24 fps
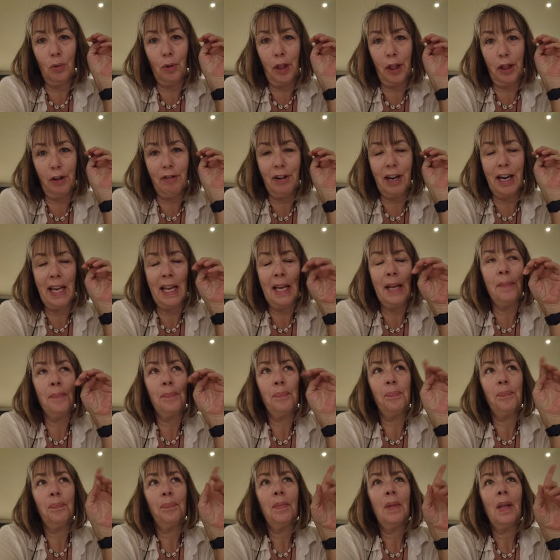three.
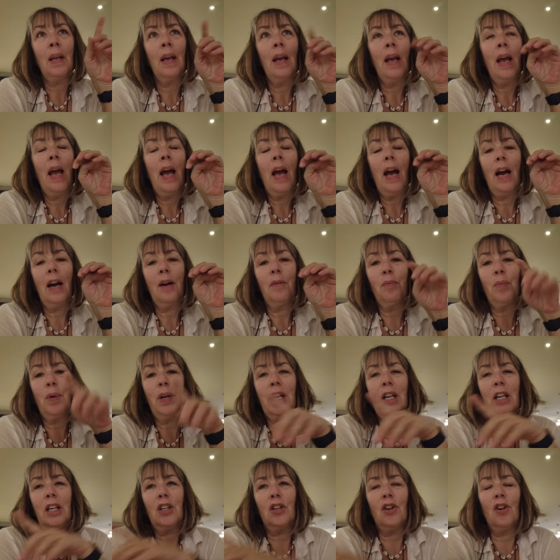And when
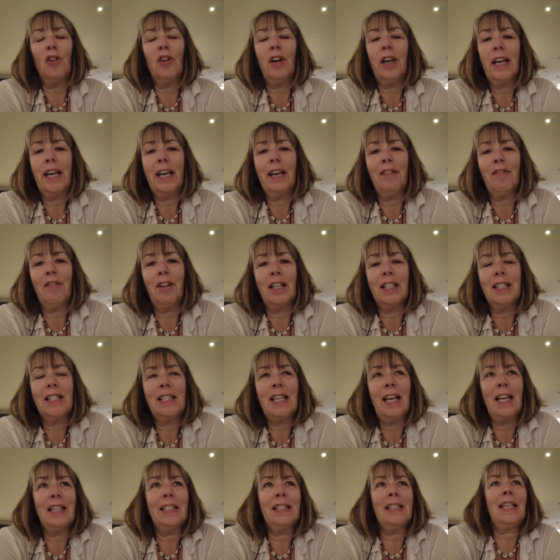I got here, I
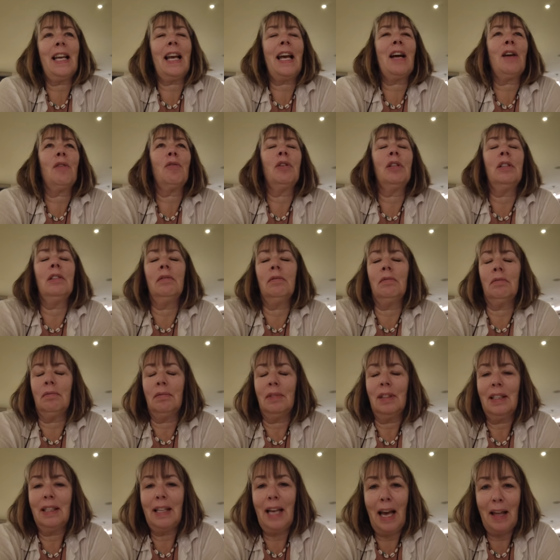sat down and
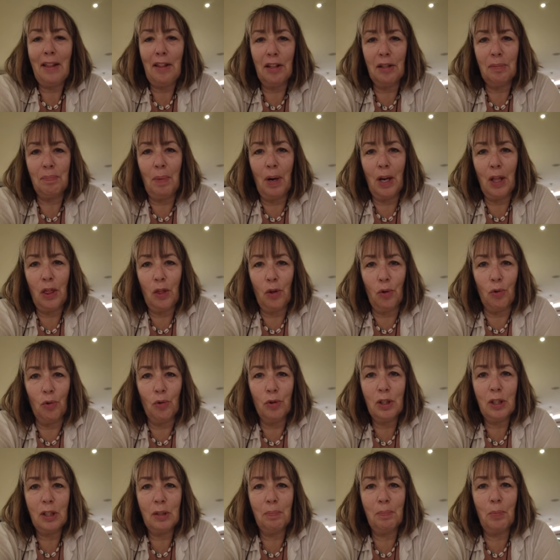gathered my
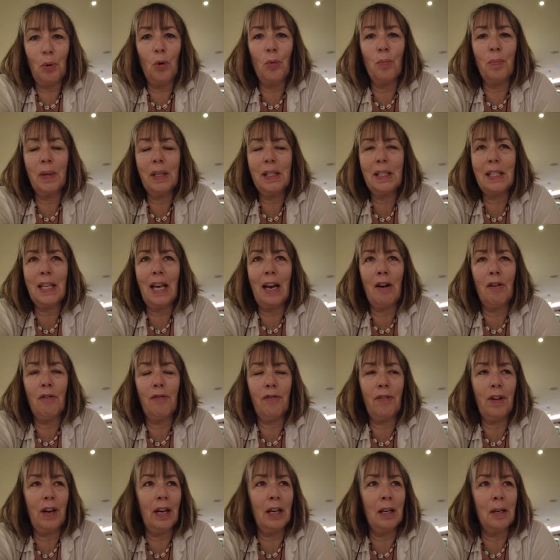thoughts, bought
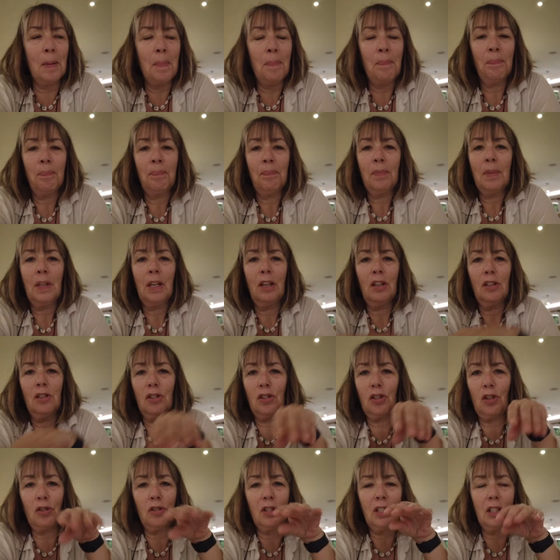myself a
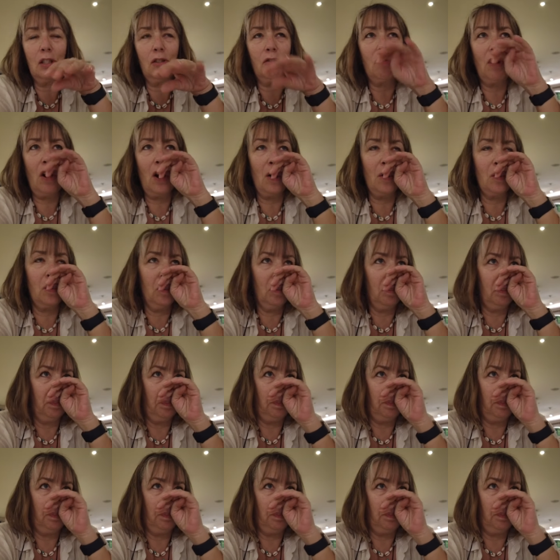sausage roll